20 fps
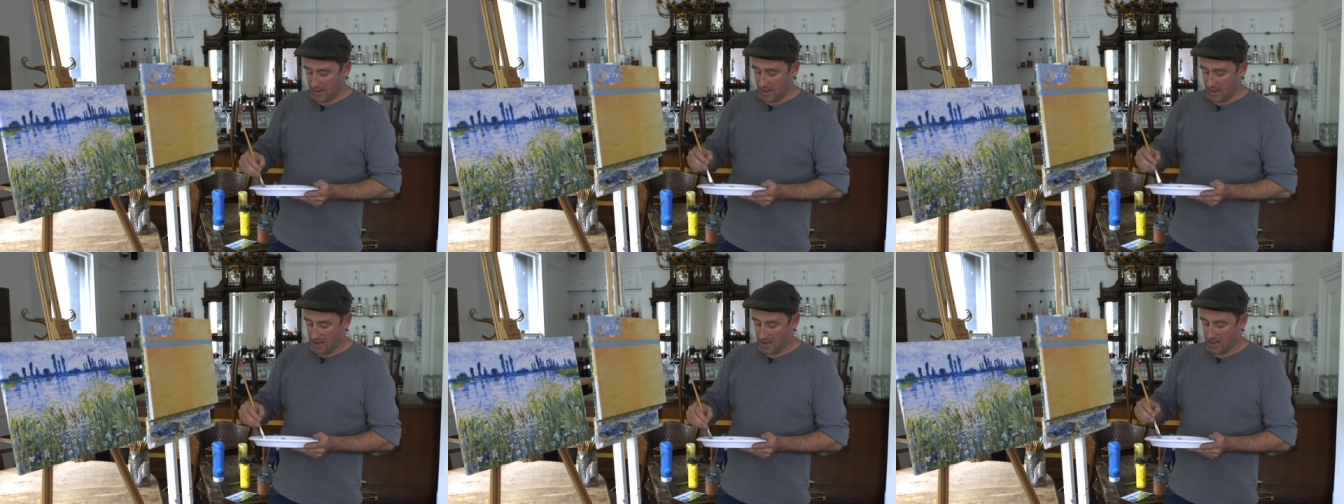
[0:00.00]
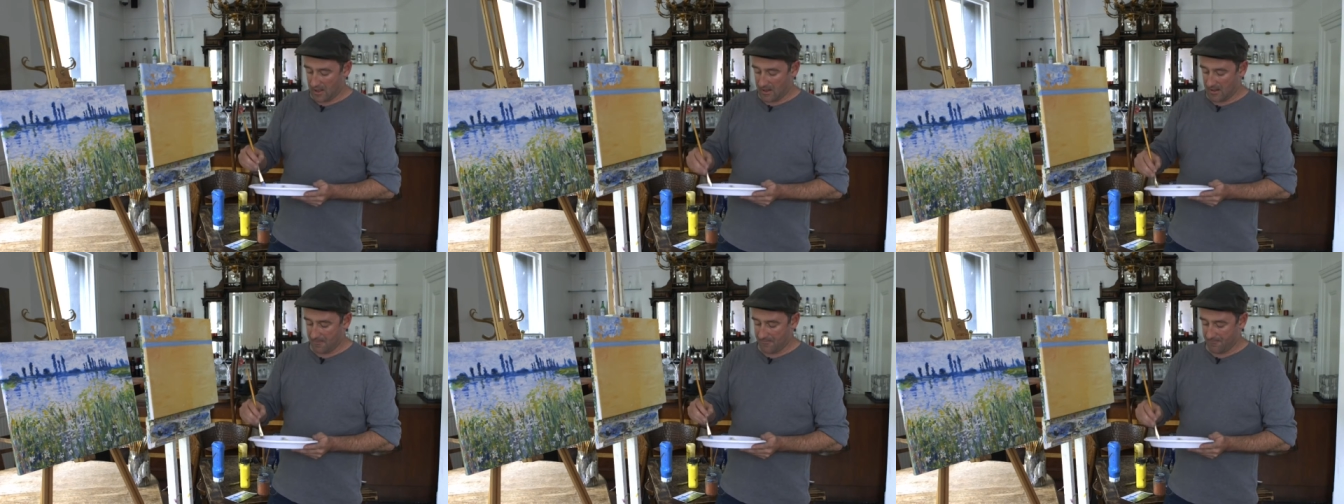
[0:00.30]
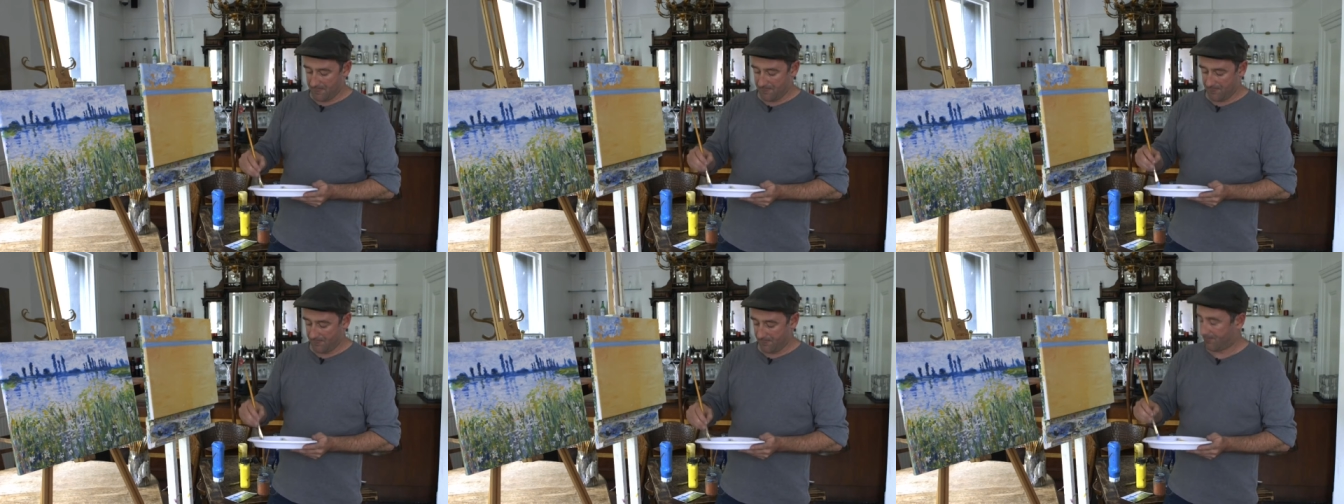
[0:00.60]

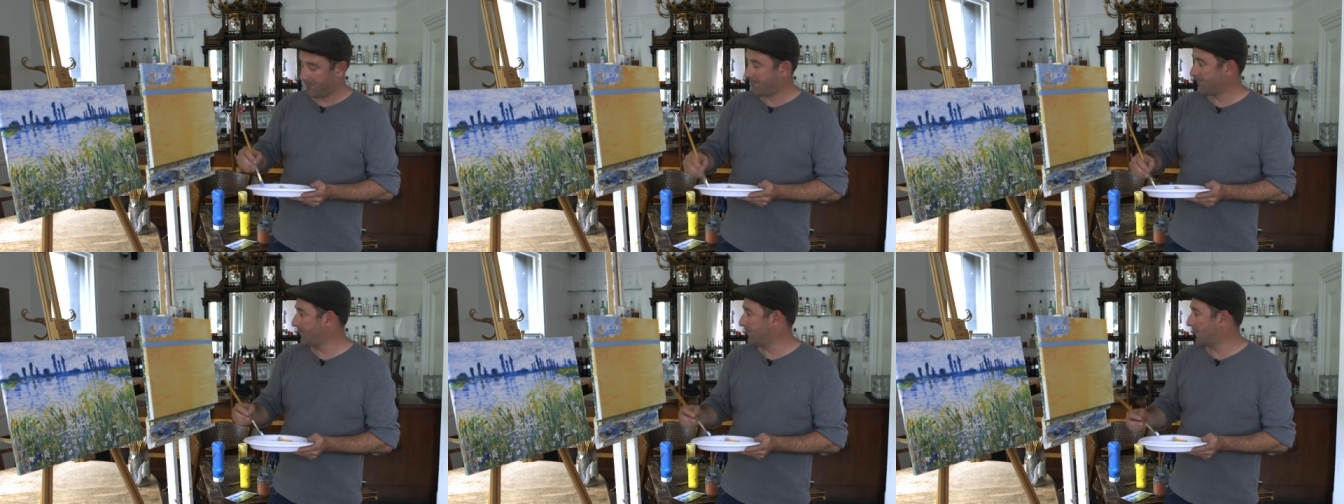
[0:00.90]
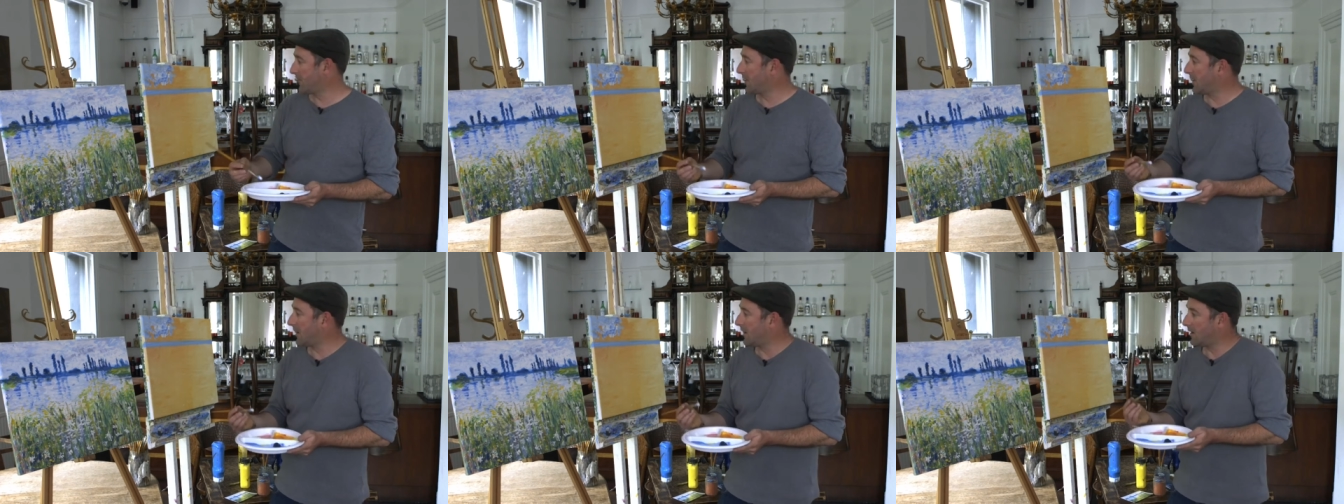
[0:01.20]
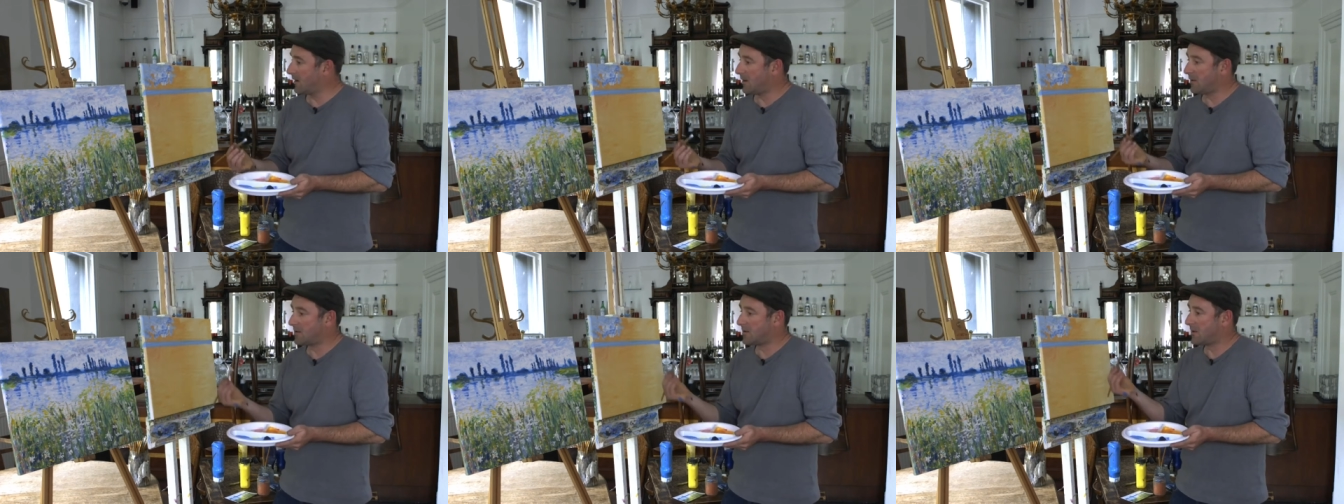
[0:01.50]
Um,
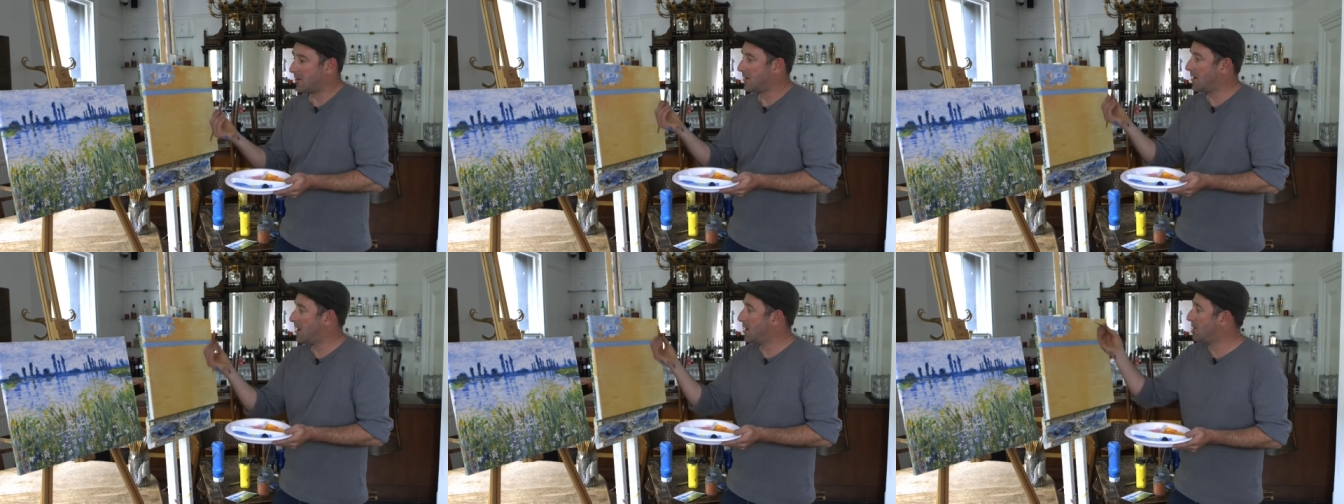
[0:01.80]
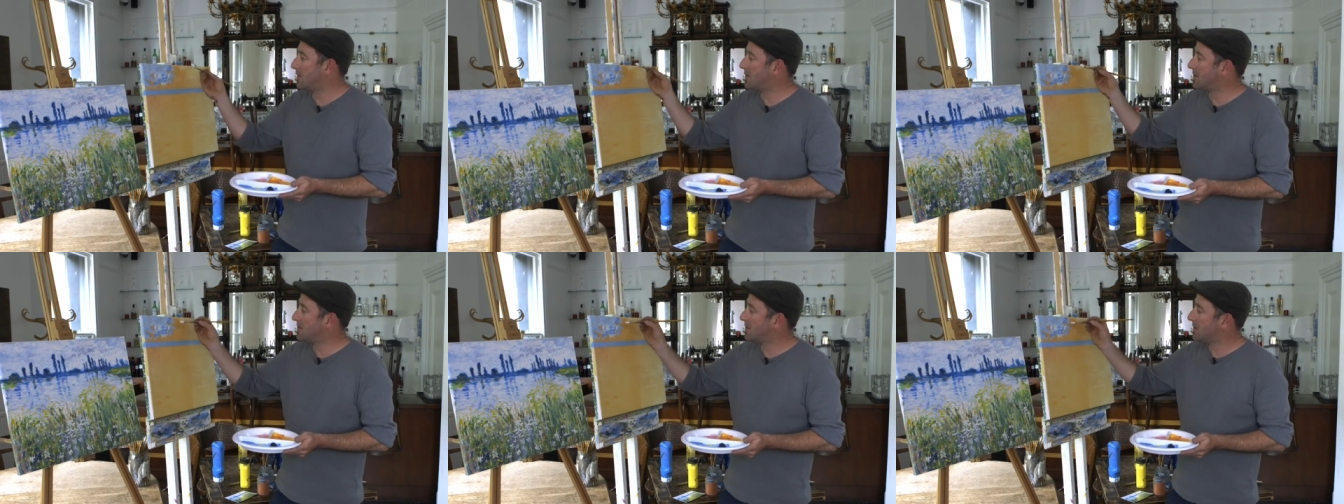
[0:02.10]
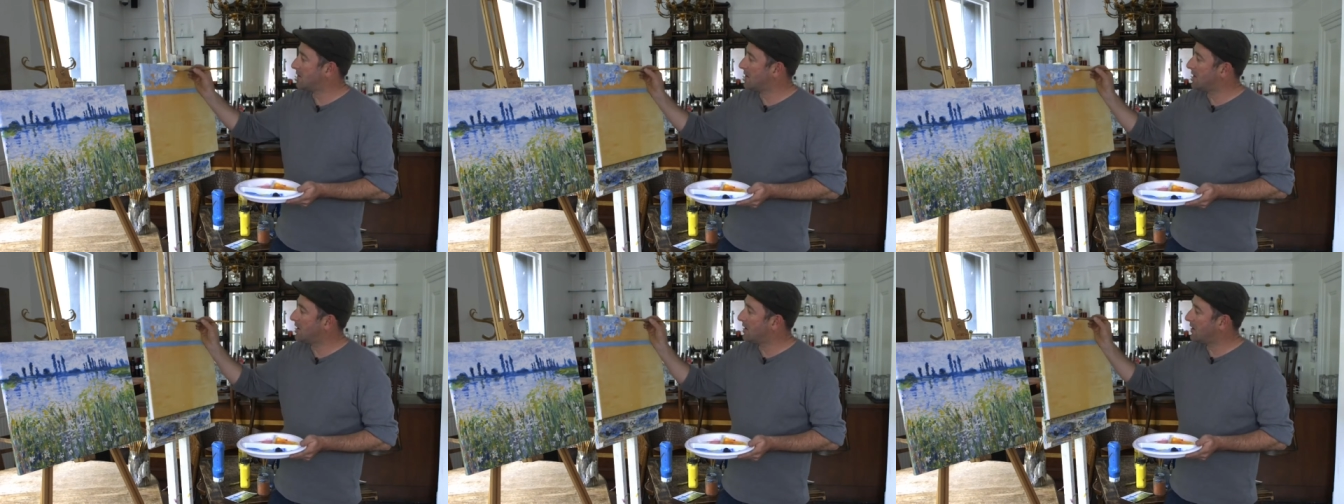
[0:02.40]
so yeah, we're just
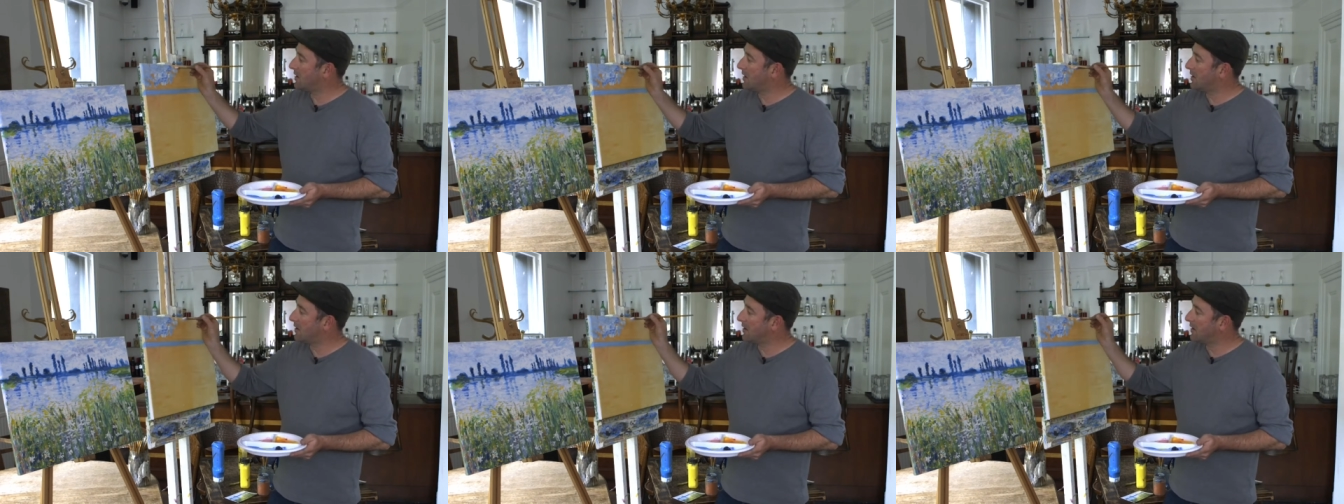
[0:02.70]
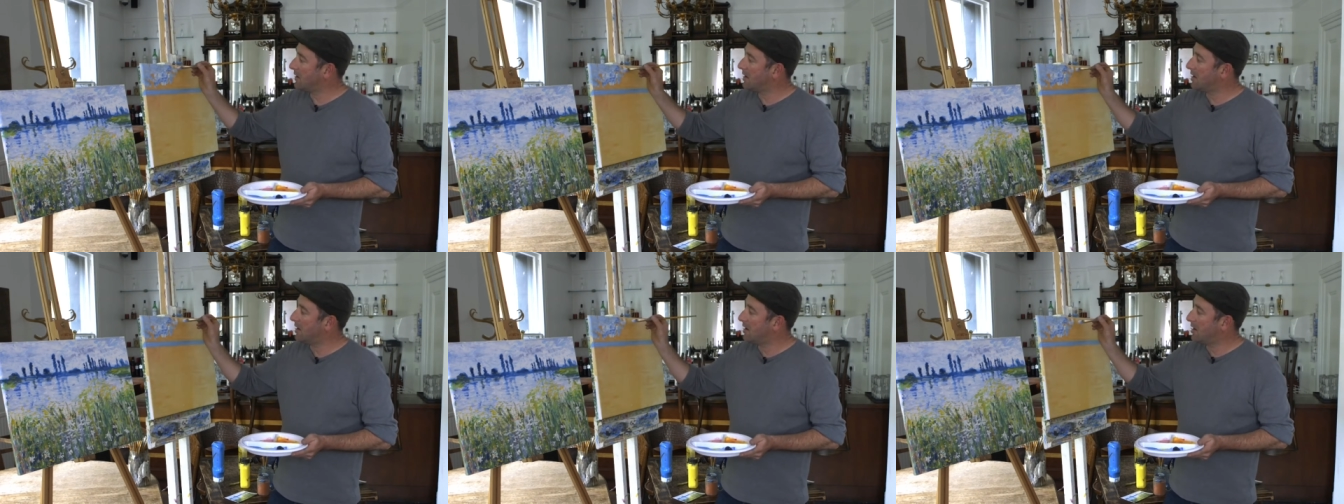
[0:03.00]
going to keep going.